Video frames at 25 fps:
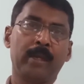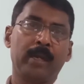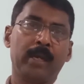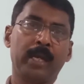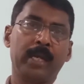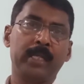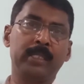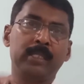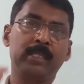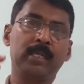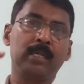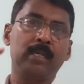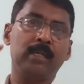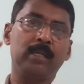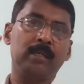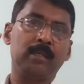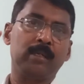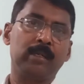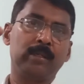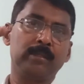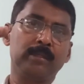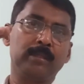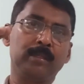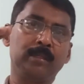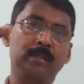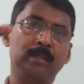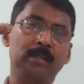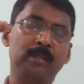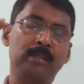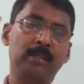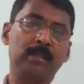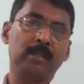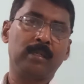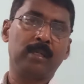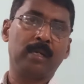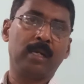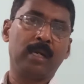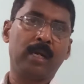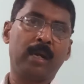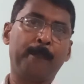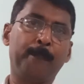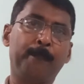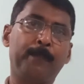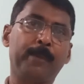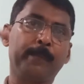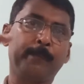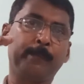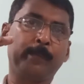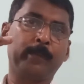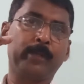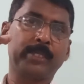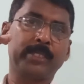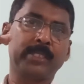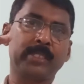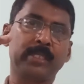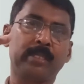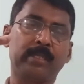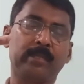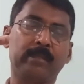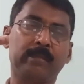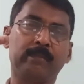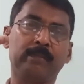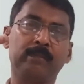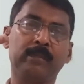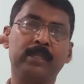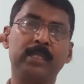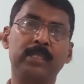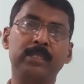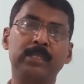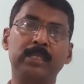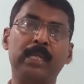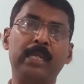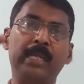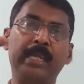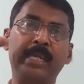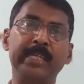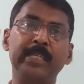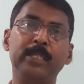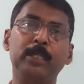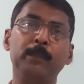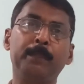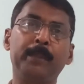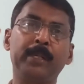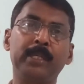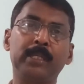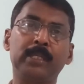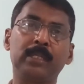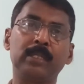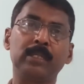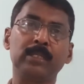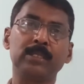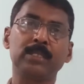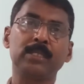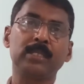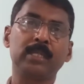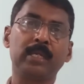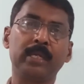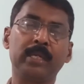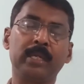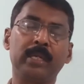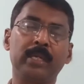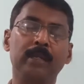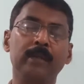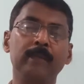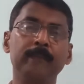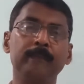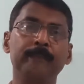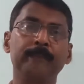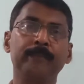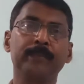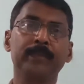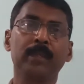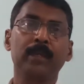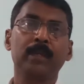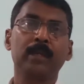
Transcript: and the upper portion where the light particles contain